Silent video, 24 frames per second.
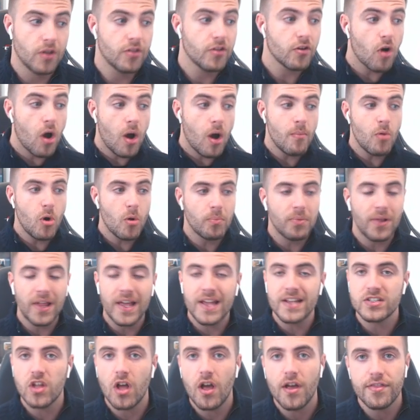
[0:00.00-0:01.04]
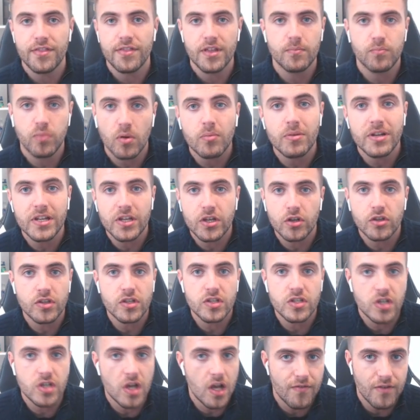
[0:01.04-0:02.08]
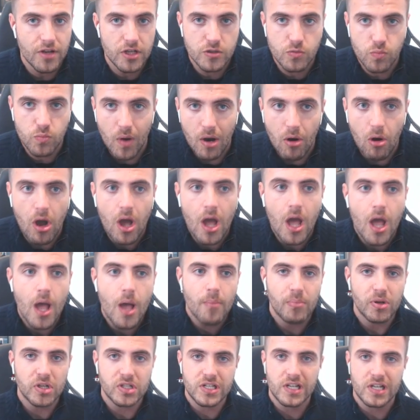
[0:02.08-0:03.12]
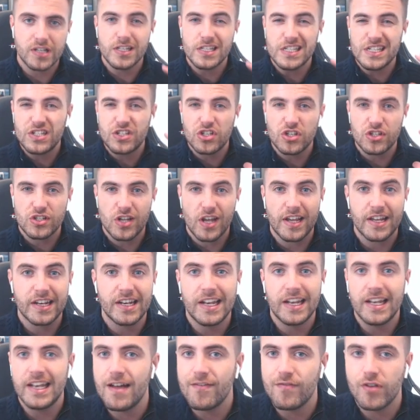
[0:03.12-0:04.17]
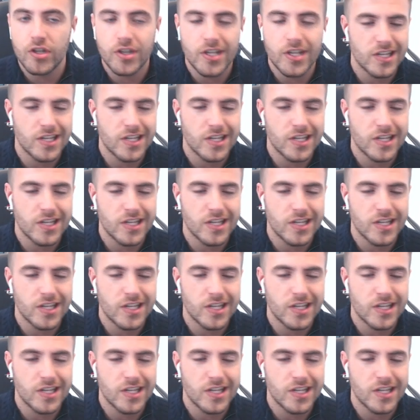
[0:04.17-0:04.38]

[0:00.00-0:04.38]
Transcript: There are more players that I think probably could deserve it as well, but uh, this is just like an 11.